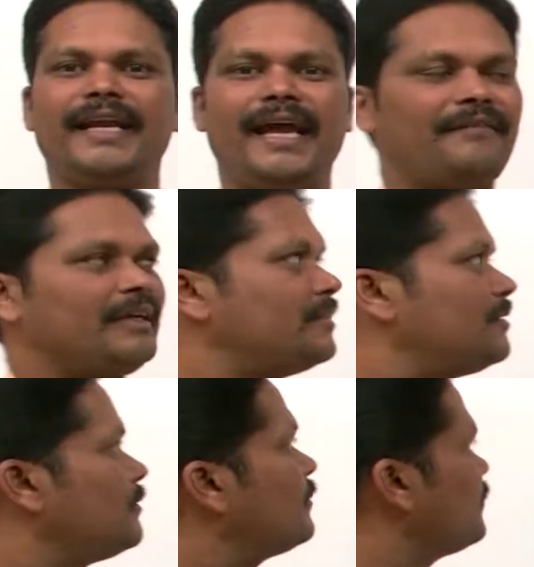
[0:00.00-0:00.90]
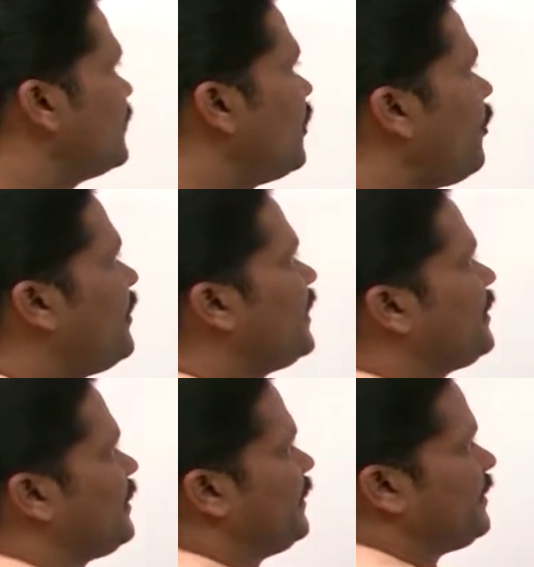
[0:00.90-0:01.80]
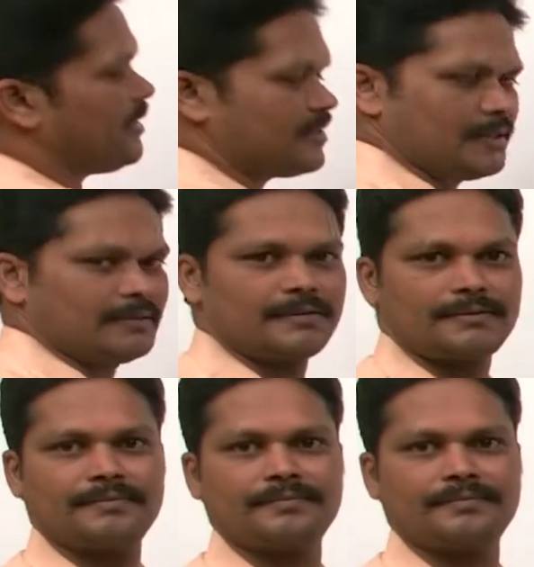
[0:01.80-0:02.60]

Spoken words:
having the topic integers.